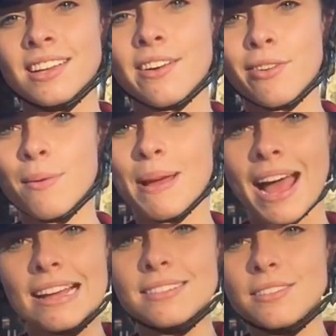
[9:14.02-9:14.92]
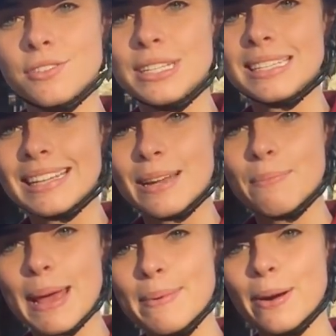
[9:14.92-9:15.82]
give her a pass. She's a little
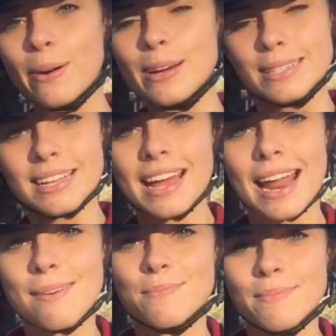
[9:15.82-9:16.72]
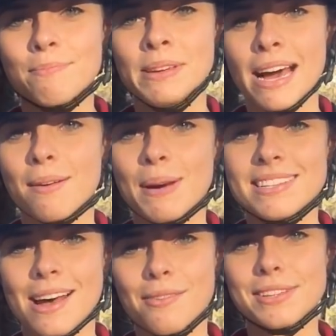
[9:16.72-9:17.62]
baby horse, and I'm young
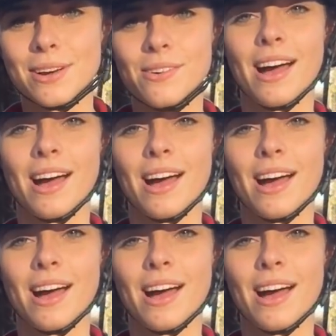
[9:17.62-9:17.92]
myself, so